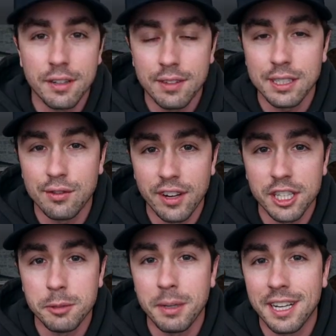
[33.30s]
of these
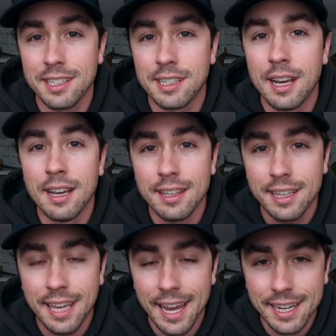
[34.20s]
fish, because you
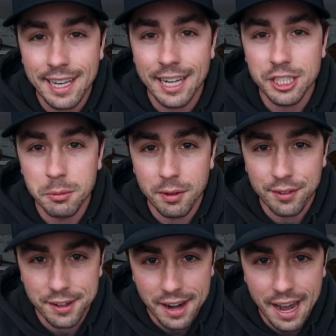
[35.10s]
can't catch them if
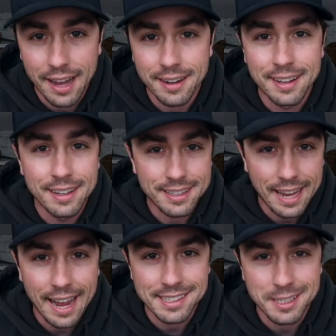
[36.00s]
you're not
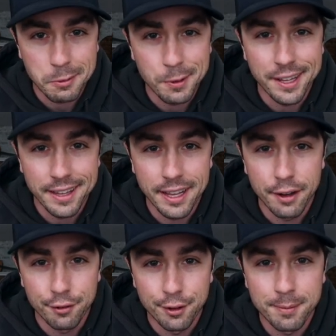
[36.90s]
casting where they
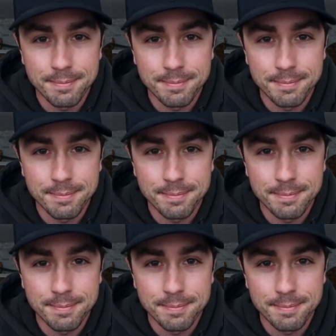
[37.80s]
live.